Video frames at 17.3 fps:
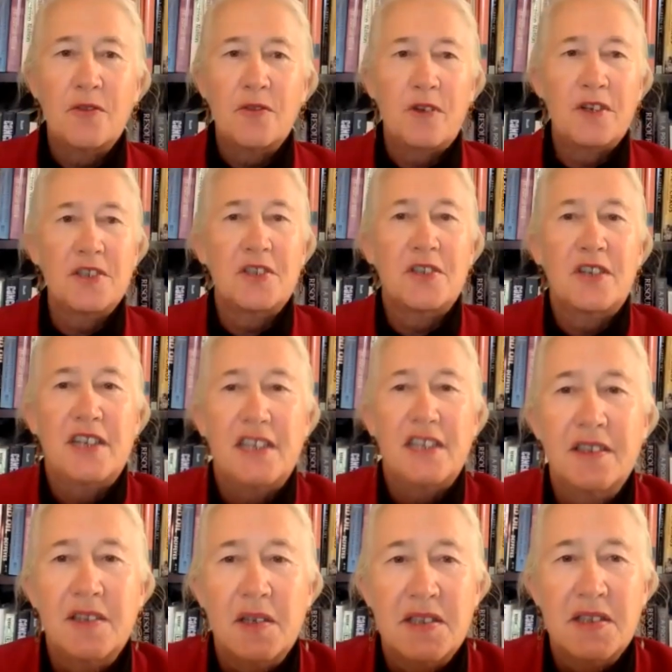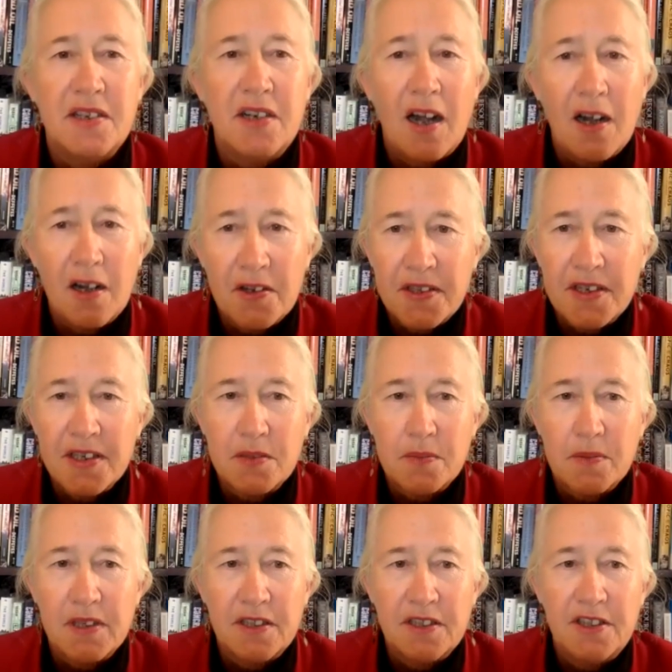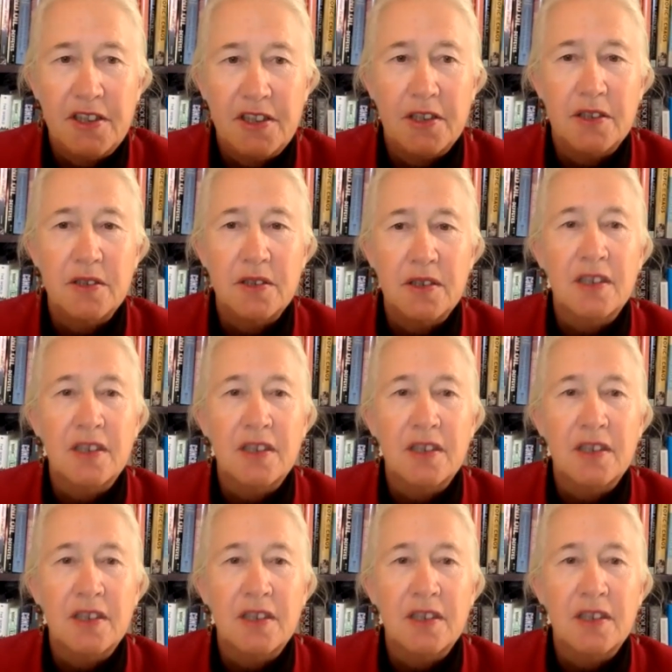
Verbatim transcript: frustrating because there are things in the world, and